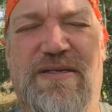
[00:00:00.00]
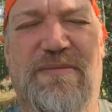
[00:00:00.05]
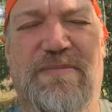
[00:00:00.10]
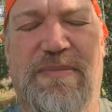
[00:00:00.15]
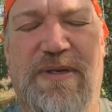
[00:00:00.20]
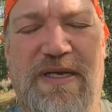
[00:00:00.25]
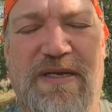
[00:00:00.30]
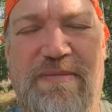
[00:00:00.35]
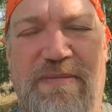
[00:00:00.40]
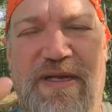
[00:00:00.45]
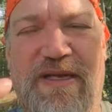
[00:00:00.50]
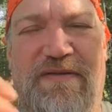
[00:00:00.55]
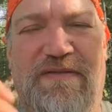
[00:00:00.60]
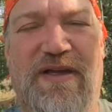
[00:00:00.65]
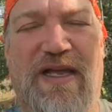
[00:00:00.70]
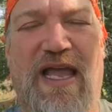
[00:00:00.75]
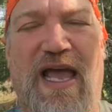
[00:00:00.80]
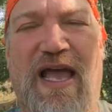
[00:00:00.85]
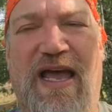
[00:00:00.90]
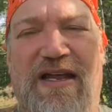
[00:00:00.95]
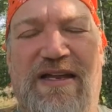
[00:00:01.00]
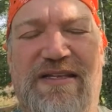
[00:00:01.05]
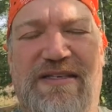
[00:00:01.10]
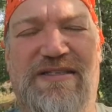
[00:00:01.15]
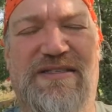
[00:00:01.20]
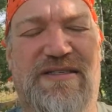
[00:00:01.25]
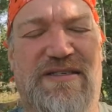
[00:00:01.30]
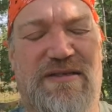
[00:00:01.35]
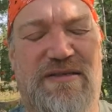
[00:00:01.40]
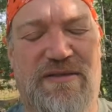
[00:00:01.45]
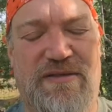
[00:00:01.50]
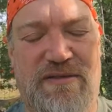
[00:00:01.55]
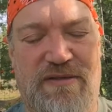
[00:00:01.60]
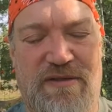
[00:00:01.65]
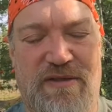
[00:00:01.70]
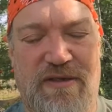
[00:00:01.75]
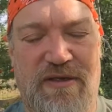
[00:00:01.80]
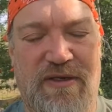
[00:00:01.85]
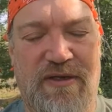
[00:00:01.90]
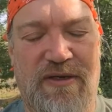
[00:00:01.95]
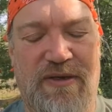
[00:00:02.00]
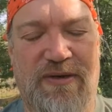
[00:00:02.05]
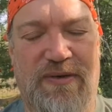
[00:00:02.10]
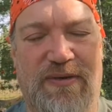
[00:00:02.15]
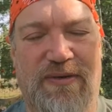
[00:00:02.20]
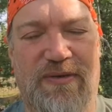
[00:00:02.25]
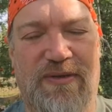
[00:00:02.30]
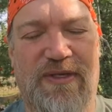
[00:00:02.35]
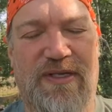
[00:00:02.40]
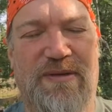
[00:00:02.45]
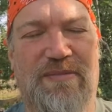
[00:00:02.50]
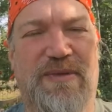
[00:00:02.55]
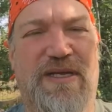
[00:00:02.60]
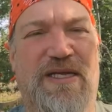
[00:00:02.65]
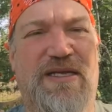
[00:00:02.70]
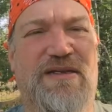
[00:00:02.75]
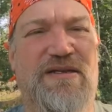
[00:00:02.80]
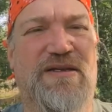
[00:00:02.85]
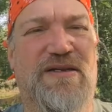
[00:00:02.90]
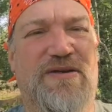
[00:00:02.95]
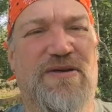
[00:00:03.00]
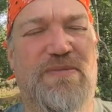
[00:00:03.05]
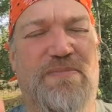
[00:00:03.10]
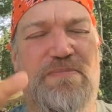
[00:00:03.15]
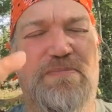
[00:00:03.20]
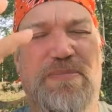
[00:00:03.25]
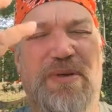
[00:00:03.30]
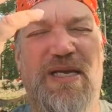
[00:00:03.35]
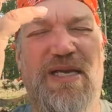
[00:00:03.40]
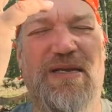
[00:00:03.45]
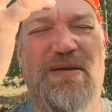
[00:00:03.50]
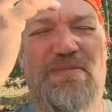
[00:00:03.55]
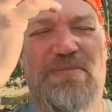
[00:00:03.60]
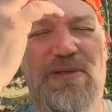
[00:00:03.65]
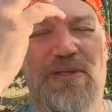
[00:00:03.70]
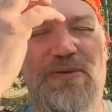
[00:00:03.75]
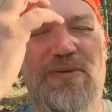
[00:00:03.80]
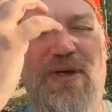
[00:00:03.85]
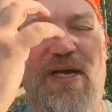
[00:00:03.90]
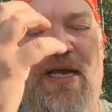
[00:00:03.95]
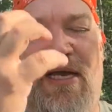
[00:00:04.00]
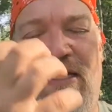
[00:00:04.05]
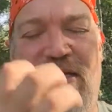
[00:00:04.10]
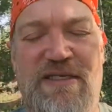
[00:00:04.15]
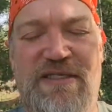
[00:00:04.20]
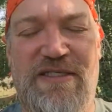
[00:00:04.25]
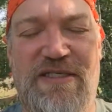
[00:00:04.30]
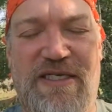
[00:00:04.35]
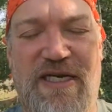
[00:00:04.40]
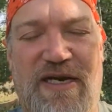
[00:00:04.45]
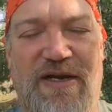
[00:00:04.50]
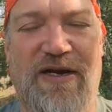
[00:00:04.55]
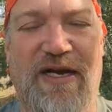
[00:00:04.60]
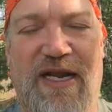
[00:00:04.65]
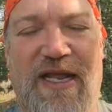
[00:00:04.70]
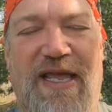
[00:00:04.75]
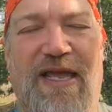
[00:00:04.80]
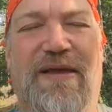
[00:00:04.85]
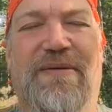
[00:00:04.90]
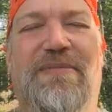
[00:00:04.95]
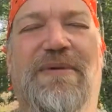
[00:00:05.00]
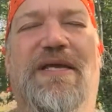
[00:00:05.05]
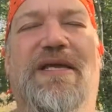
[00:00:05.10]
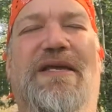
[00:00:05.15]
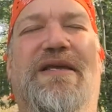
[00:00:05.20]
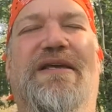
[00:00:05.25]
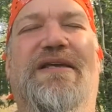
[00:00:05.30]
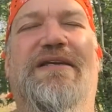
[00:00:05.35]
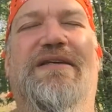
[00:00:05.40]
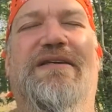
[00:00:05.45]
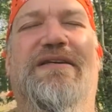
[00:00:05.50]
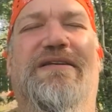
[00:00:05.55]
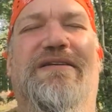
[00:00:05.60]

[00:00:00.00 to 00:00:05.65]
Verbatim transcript: just epitome of a goddess holding me and her big blue eyes staring at me